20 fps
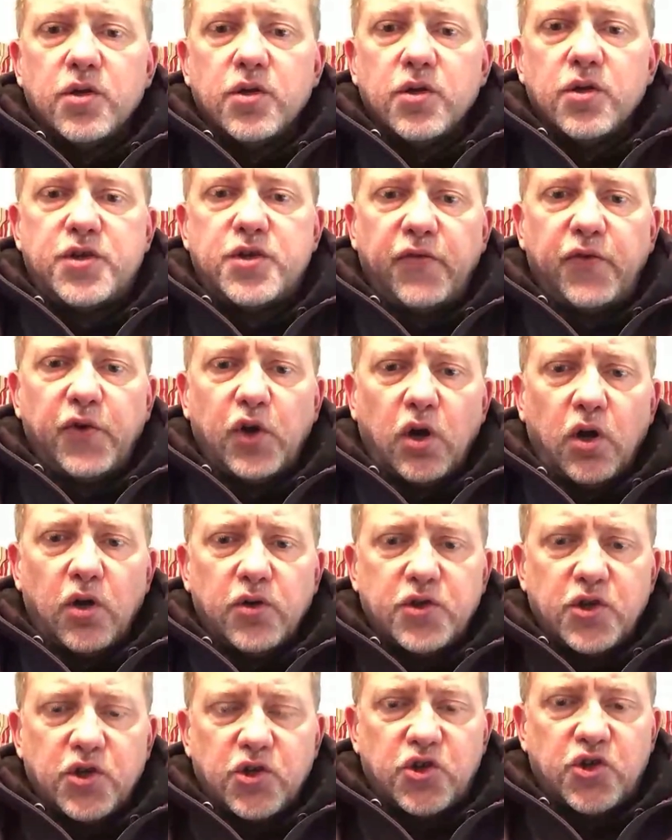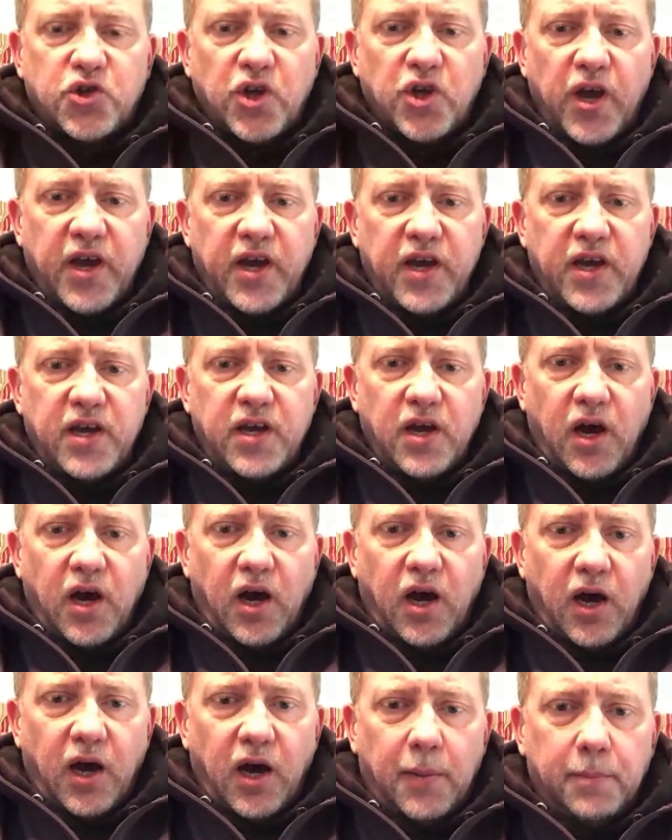difficult to say.
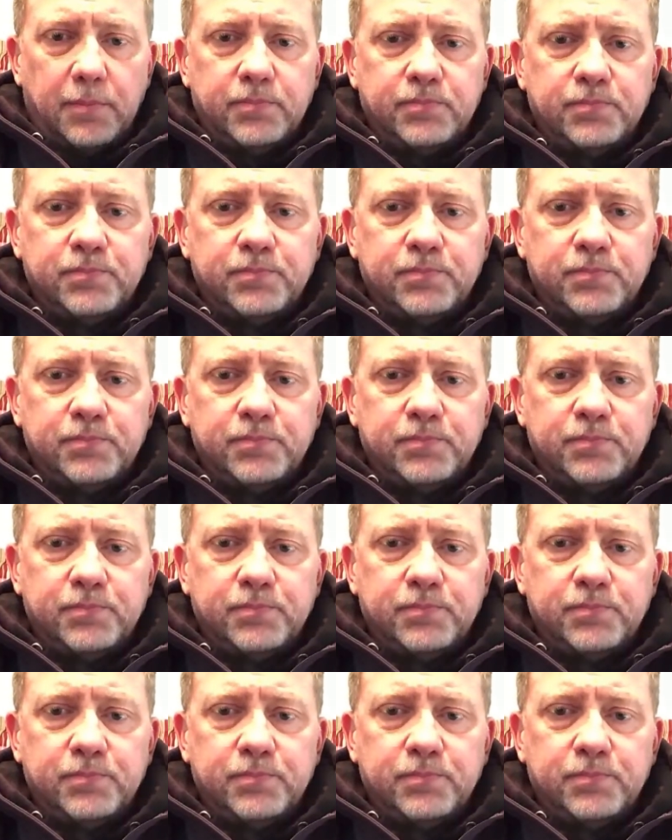Um,